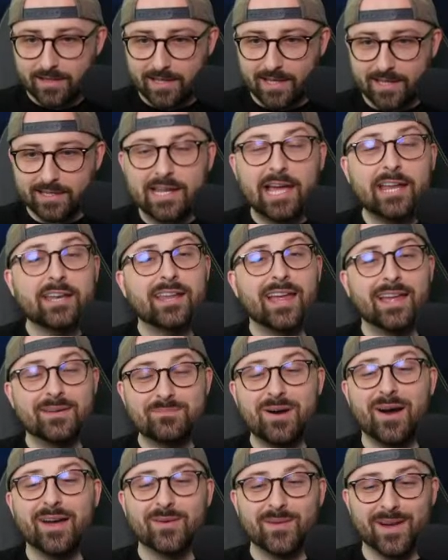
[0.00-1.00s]
And
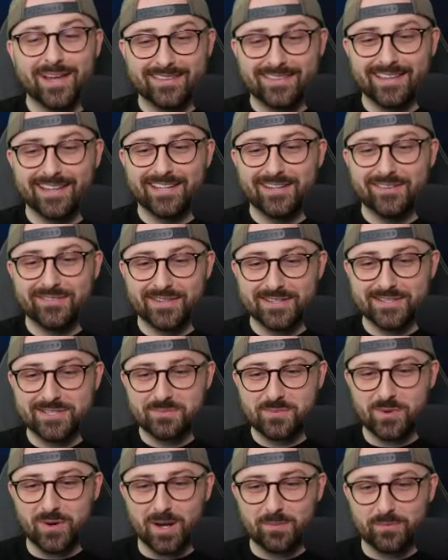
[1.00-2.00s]
by the way, thank you for the
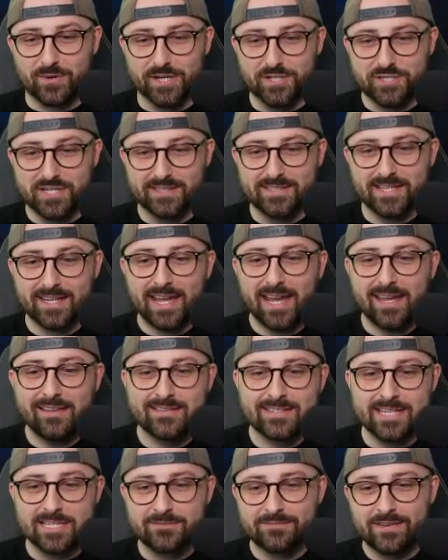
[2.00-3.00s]
support. I appreciate it.
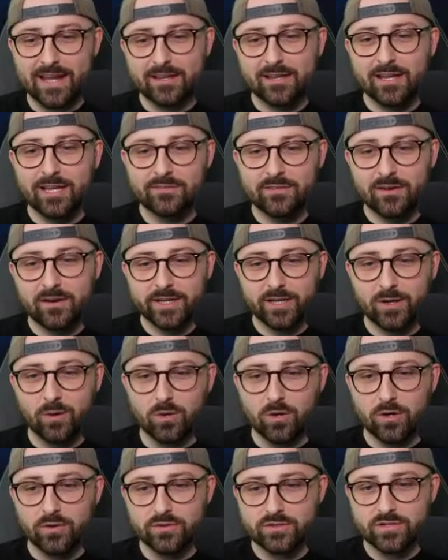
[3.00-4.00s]
Keith says, Fleck and
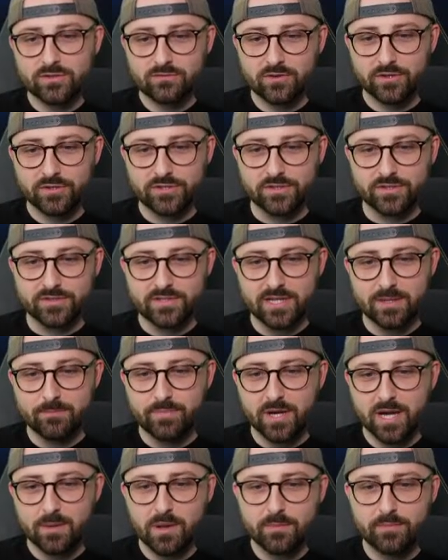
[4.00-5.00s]
Gvardiol, Conser, Rogers,
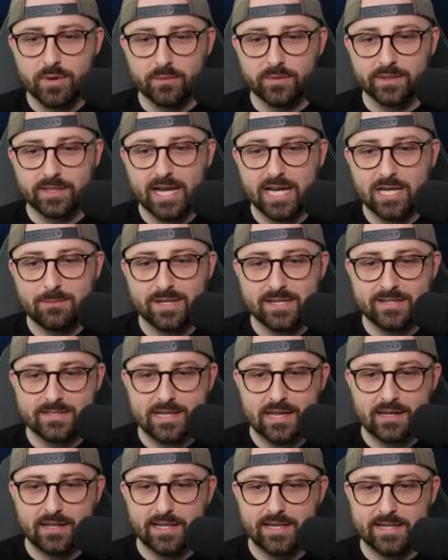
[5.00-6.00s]
Mbeumo, Bowen, KDB,
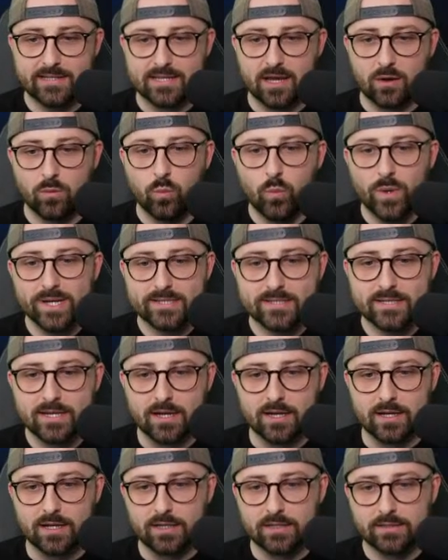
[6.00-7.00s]
Salah, Isak,
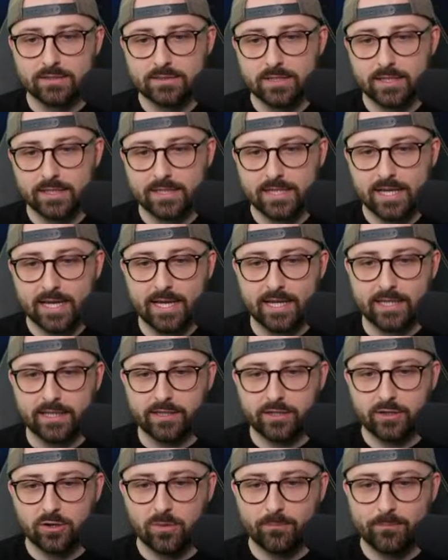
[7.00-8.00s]
Wissa. Okay,
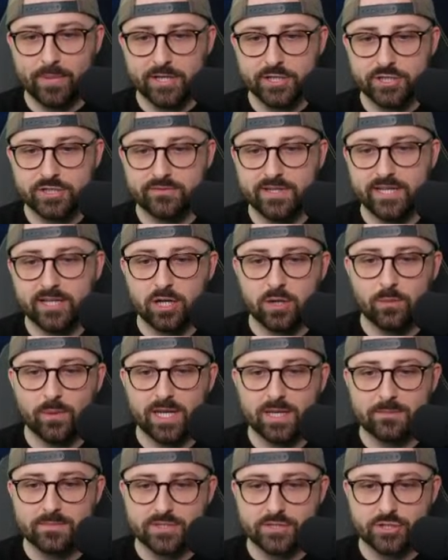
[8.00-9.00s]
you got a bench of Nico
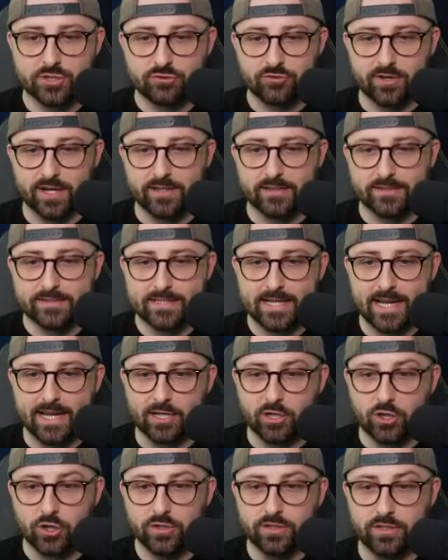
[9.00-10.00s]
Williams and Trent
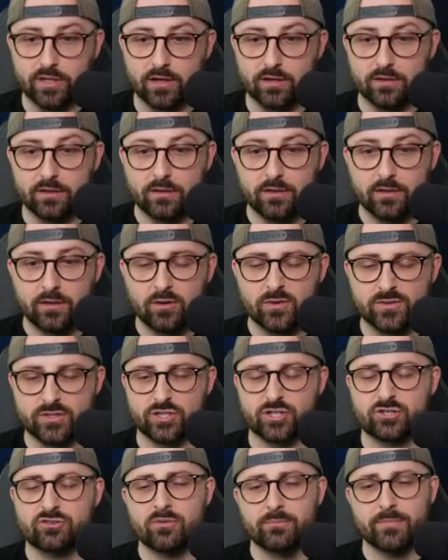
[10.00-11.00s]
and Cunha. Got a
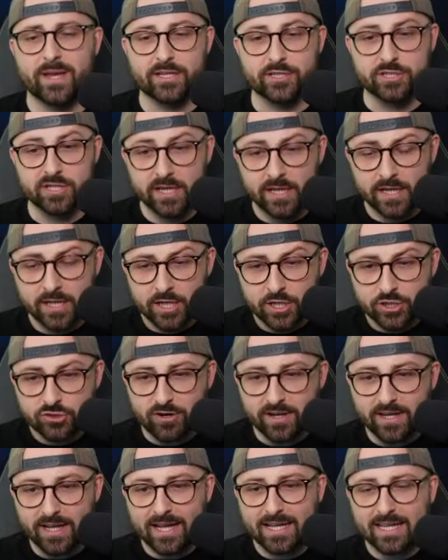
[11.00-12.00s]
strong bench.
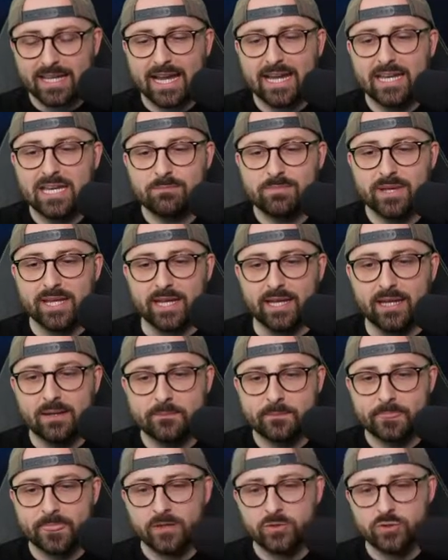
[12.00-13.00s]
Trent and
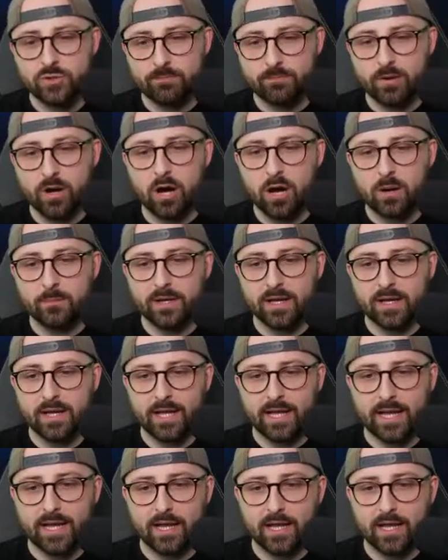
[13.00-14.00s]
KDB to Palmer,